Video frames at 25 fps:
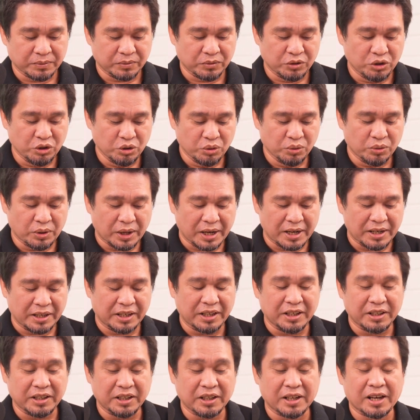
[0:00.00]
new
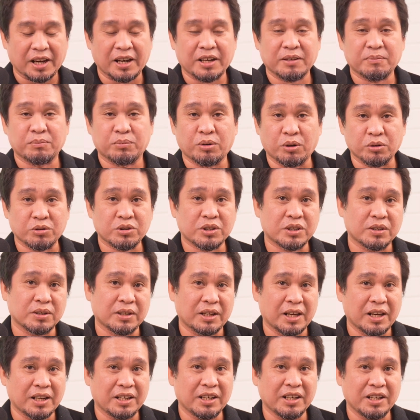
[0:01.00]
LED light, both
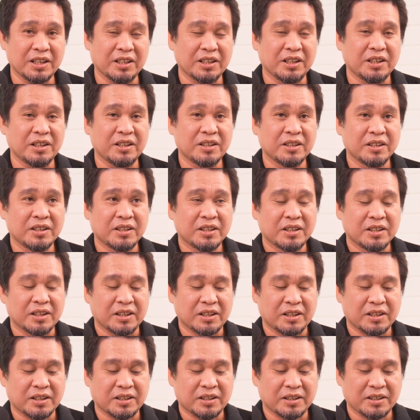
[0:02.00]
LED
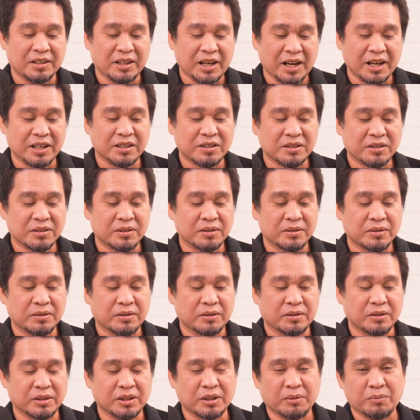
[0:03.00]
lights
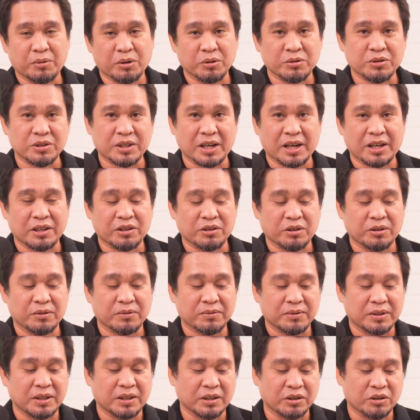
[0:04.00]
on the both side
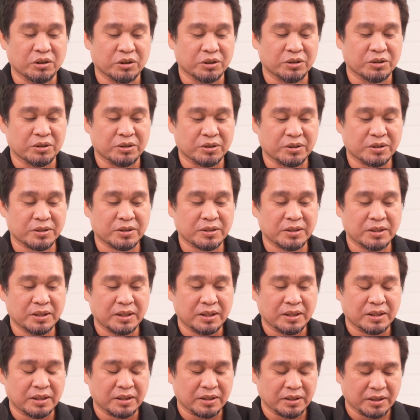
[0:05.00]
of the Godox
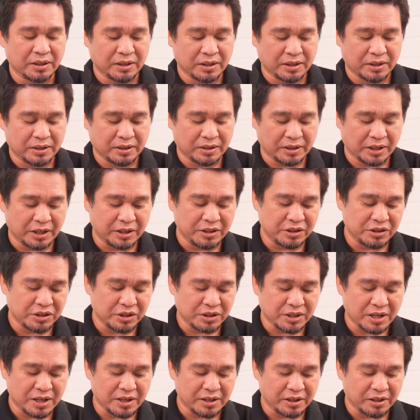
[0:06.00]

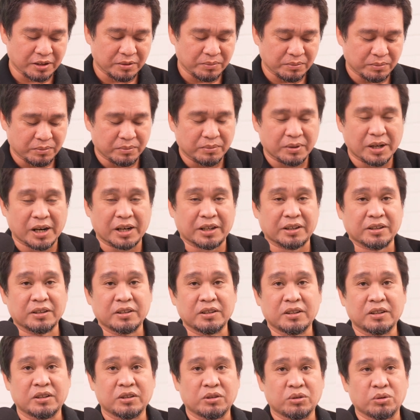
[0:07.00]
8600 Mark
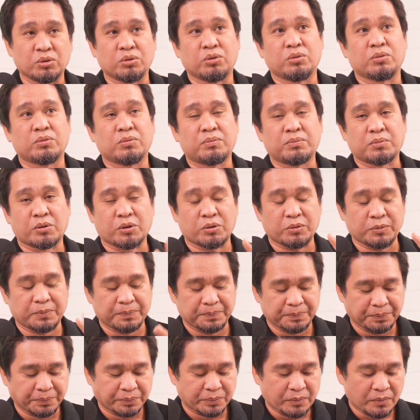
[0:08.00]
II Pro.
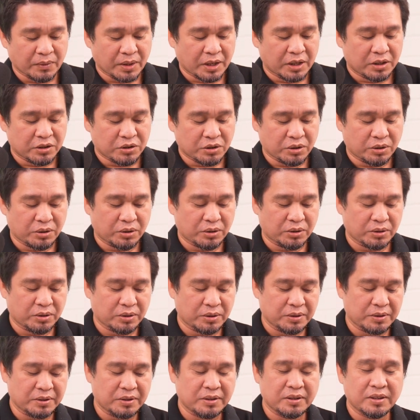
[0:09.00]

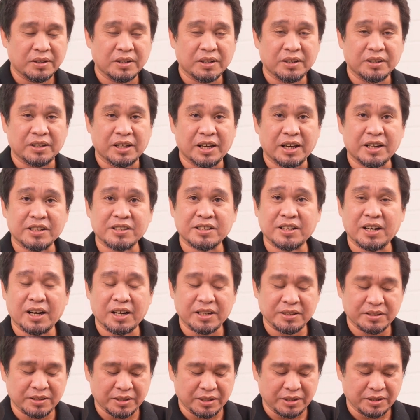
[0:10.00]
So next
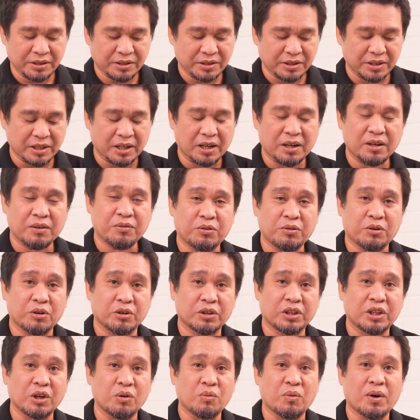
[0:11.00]
guys is the
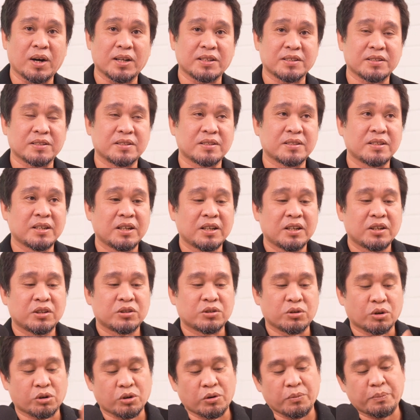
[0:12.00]
40 watts.
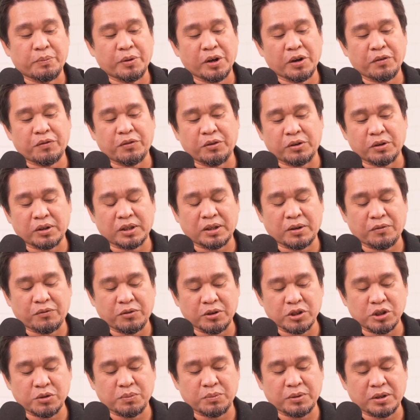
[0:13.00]
So compare for the
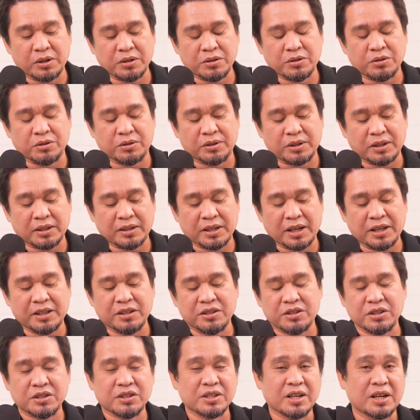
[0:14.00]
first version that
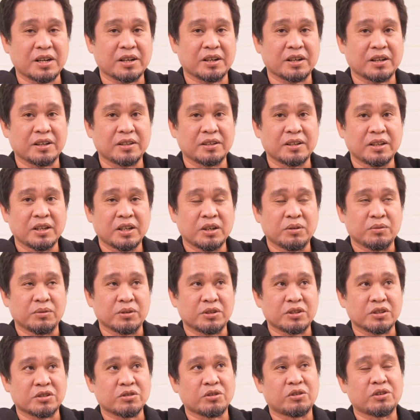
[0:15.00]
8600
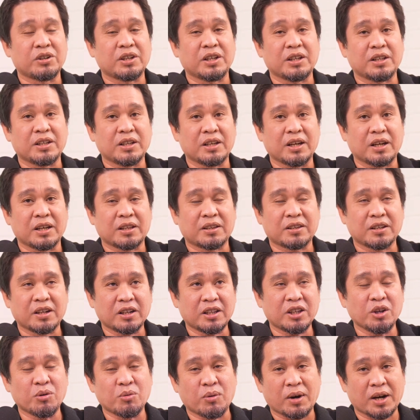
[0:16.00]
which is only
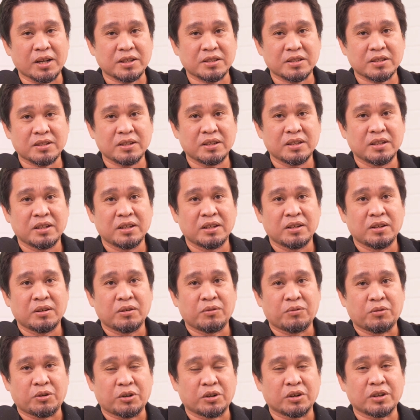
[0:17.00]
30 watts
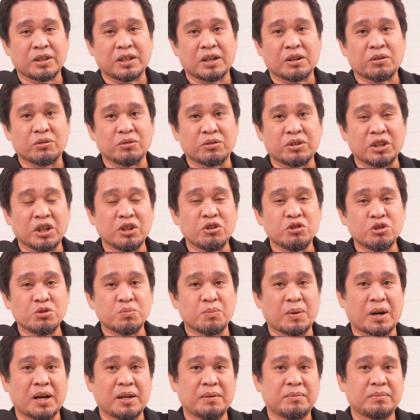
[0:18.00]
for the continuous
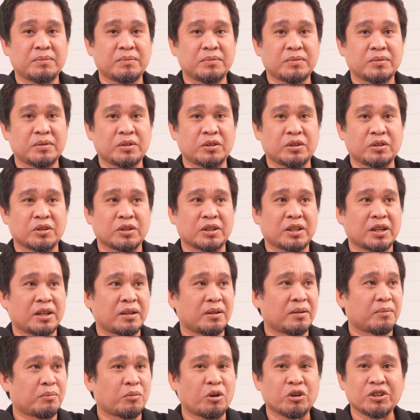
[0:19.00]
bulb or
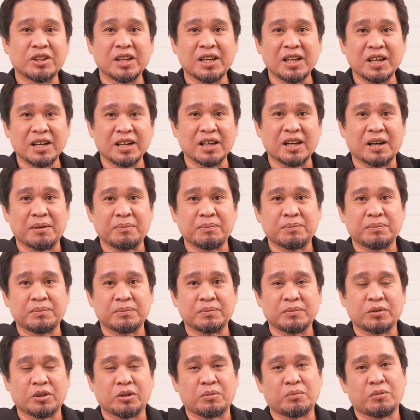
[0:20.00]
the modeling lamp
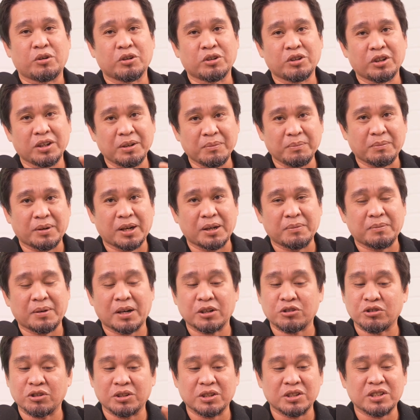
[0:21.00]
or modeling bulb.
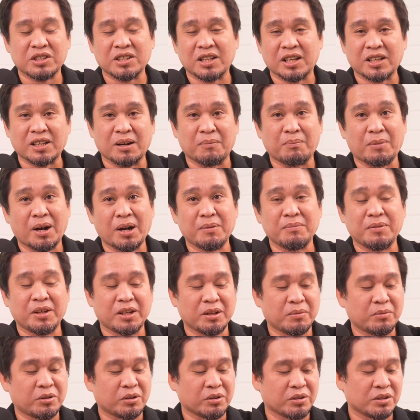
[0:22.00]
Actually, it's not a bulb
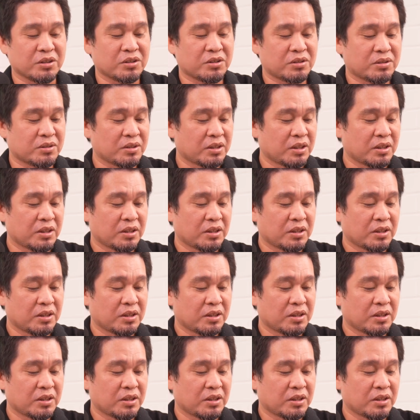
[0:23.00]
anymore. It's